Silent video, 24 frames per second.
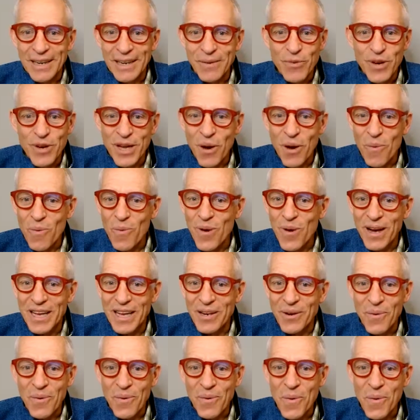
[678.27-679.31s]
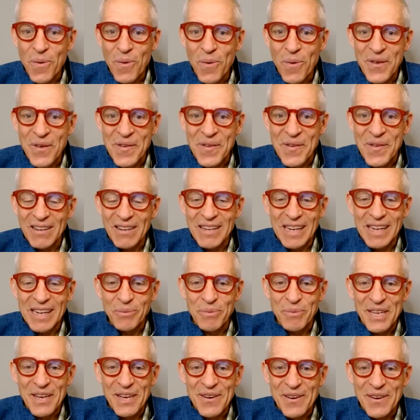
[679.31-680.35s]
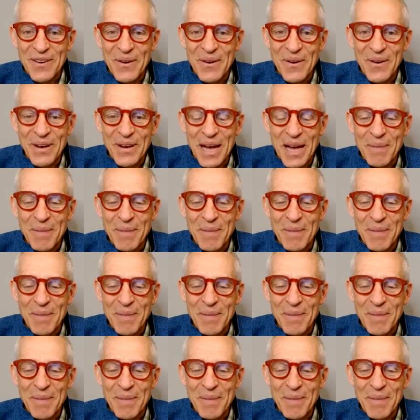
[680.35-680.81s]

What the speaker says: and we are working all this out as we go along.